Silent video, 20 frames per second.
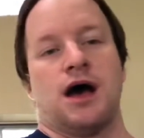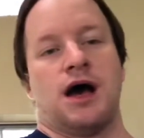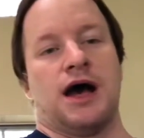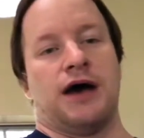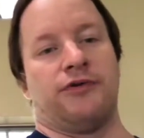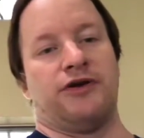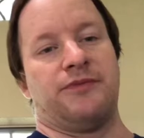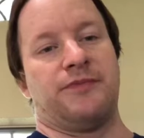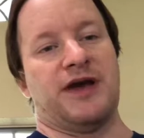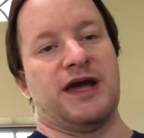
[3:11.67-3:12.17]

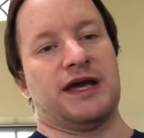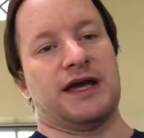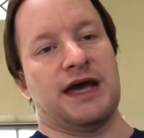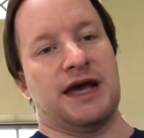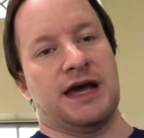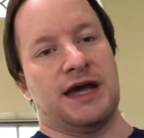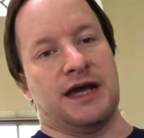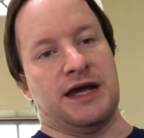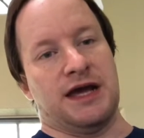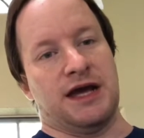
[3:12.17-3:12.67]

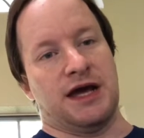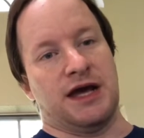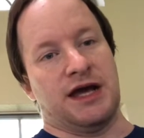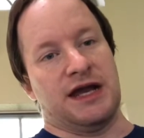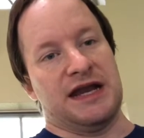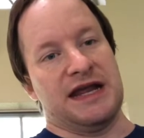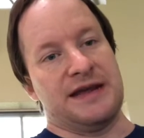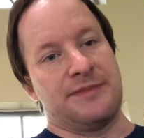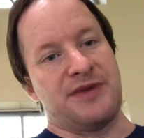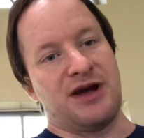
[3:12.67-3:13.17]

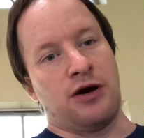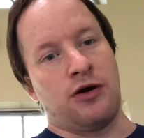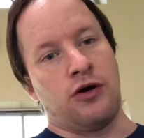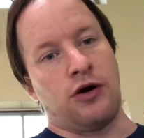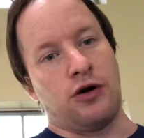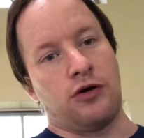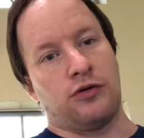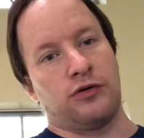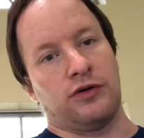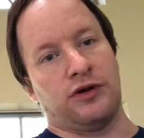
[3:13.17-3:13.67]

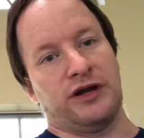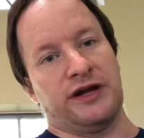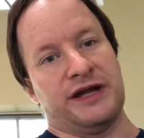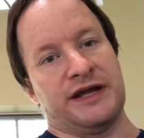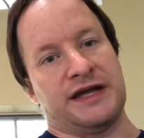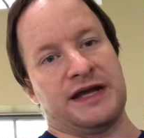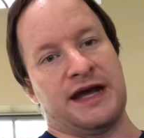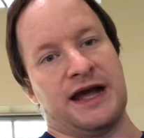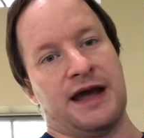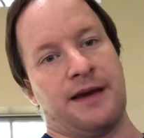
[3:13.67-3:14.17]
email-only
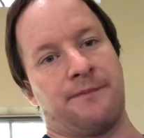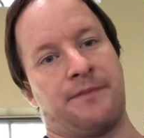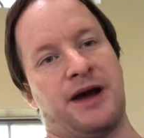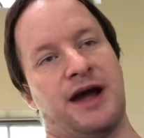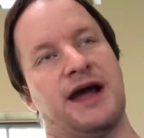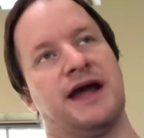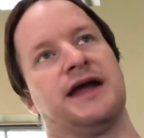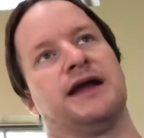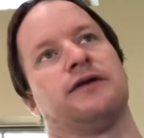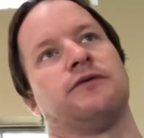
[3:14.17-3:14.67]

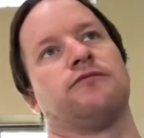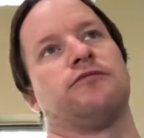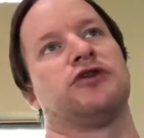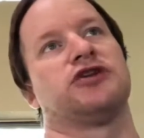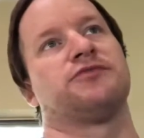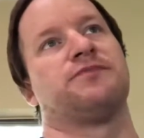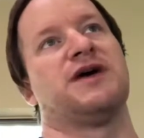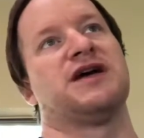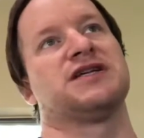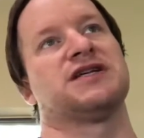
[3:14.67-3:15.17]
campaign,
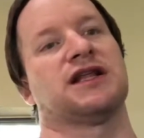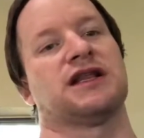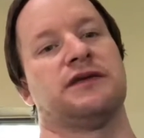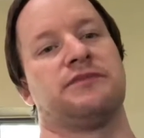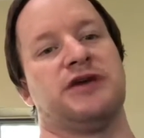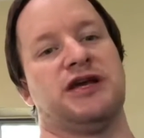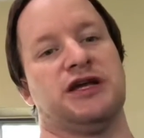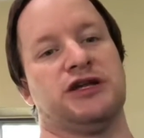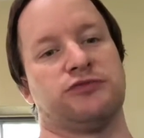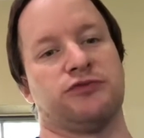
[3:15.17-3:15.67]
which basically
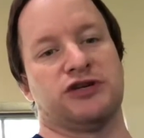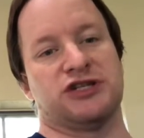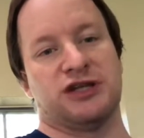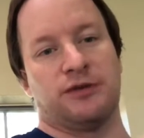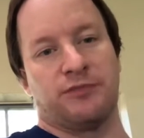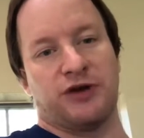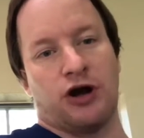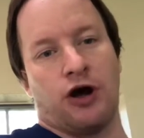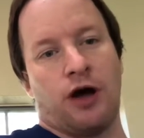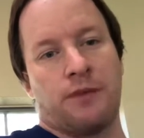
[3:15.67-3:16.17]
means when
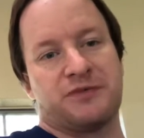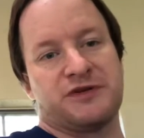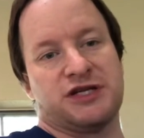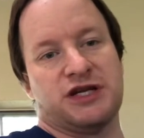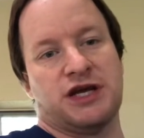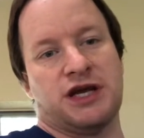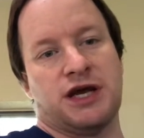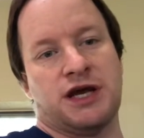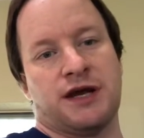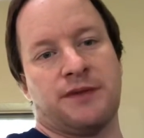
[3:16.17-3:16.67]
someone opts
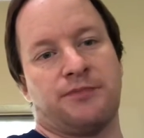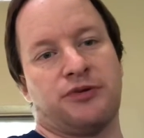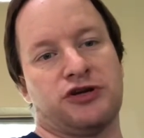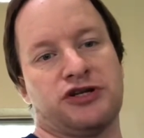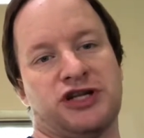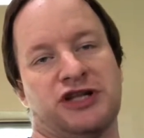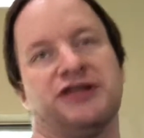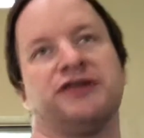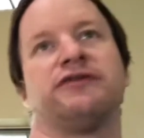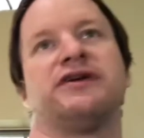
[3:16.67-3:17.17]
in and
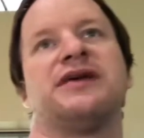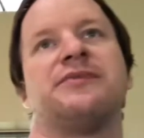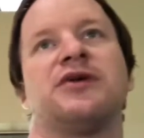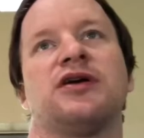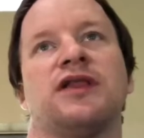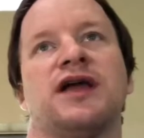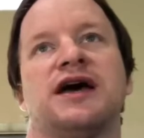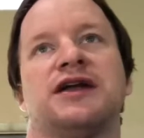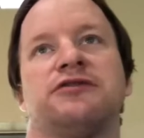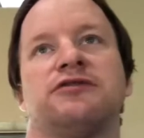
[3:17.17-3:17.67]
puts in their
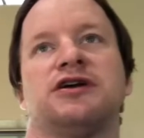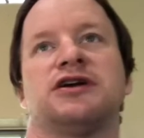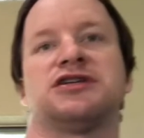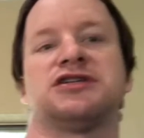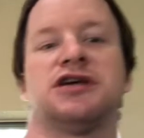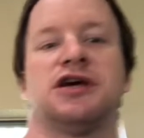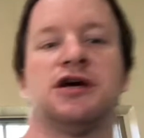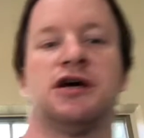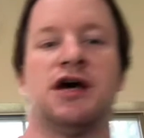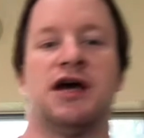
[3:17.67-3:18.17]
email address,
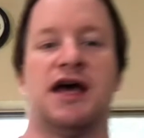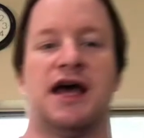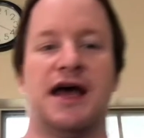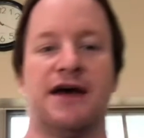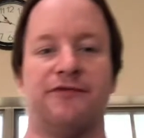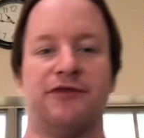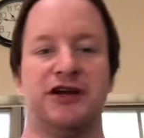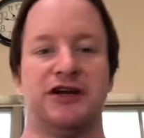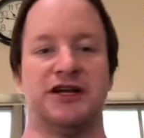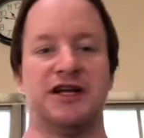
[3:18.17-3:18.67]

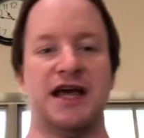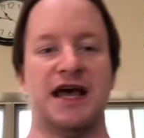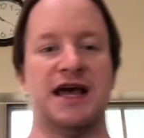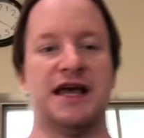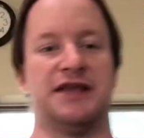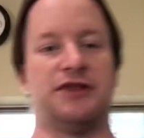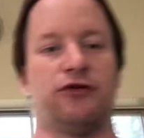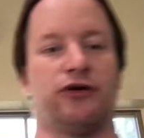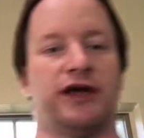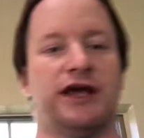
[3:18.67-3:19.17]
every
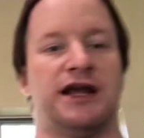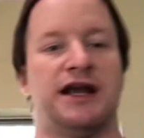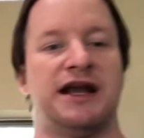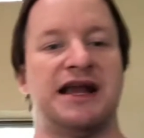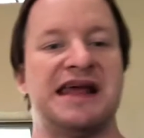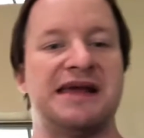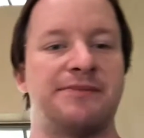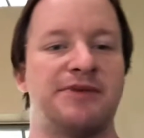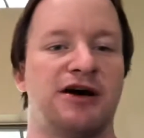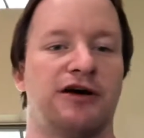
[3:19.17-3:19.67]
day they'll get an
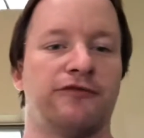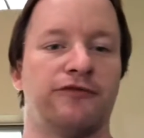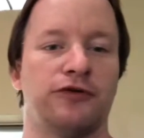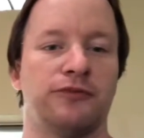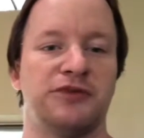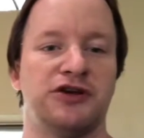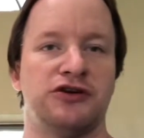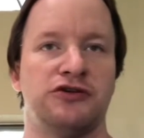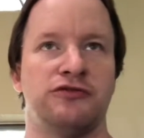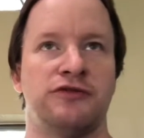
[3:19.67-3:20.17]
email from
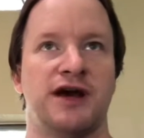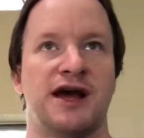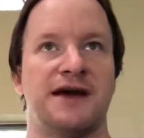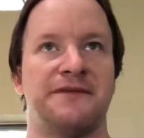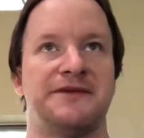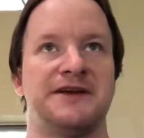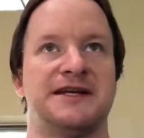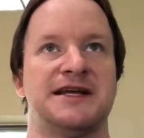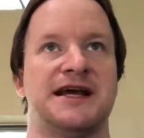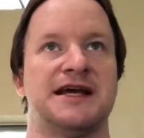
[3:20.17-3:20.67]
you,
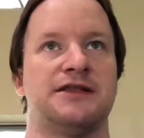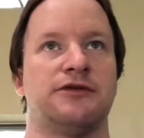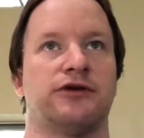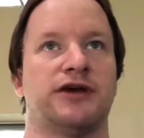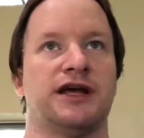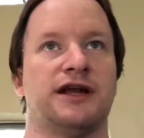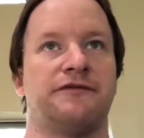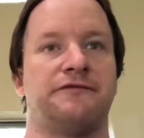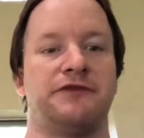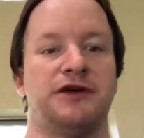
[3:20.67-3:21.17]
every day they'll
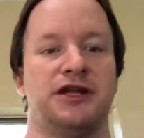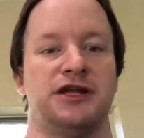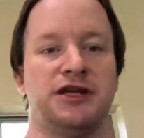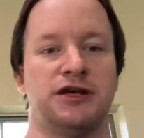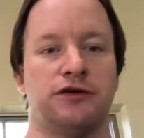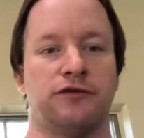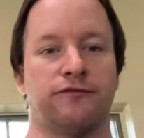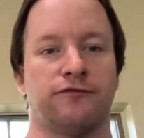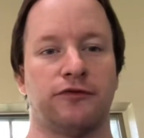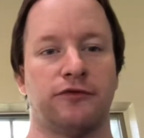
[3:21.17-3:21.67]
get a
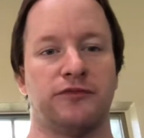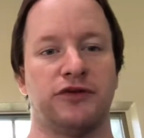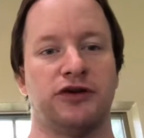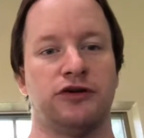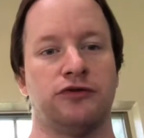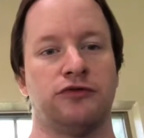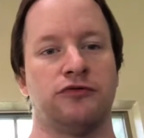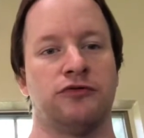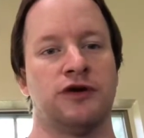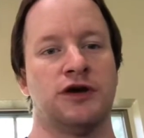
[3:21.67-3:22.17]
video from
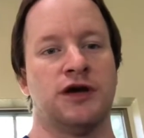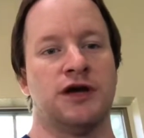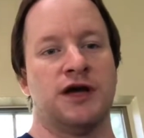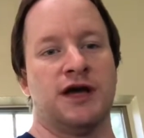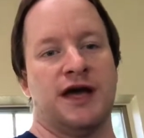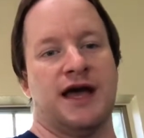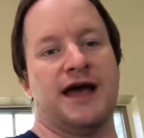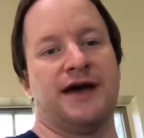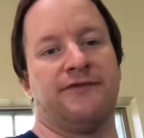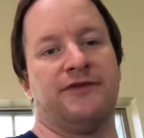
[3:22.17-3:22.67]
you,
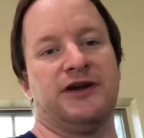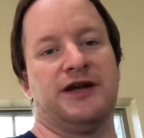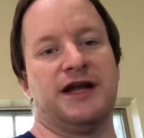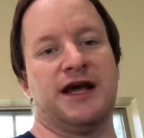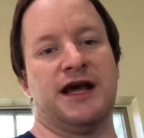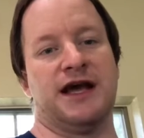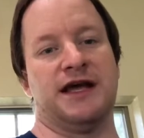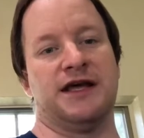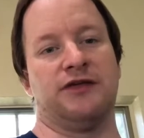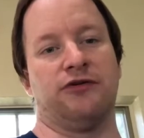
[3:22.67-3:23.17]
every
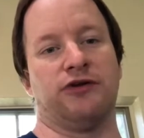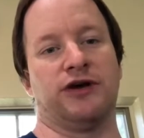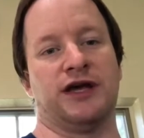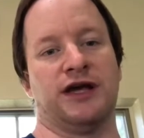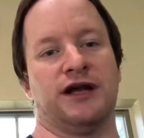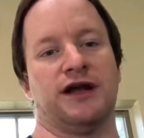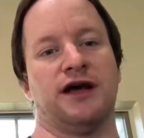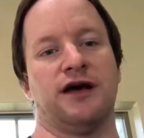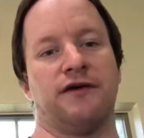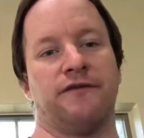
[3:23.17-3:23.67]
day they'll
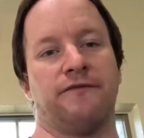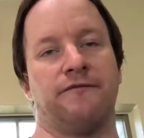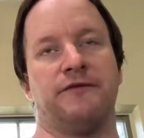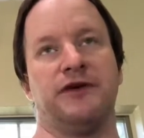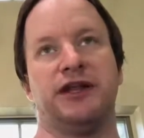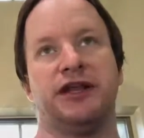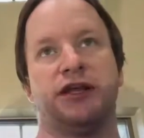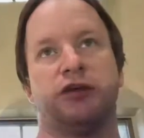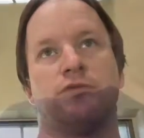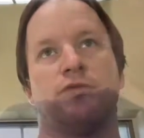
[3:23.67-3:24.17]
get a
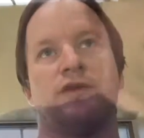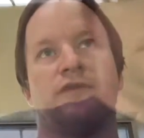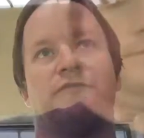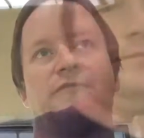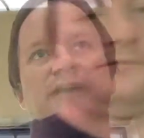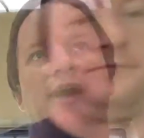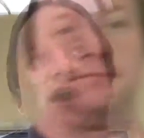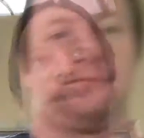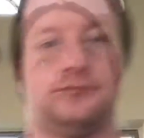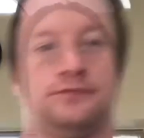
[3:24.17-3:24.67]
video of
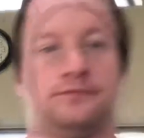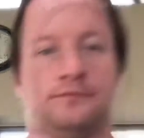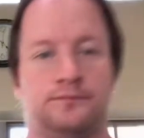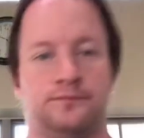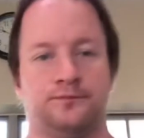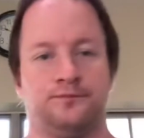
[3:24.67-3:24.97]
value.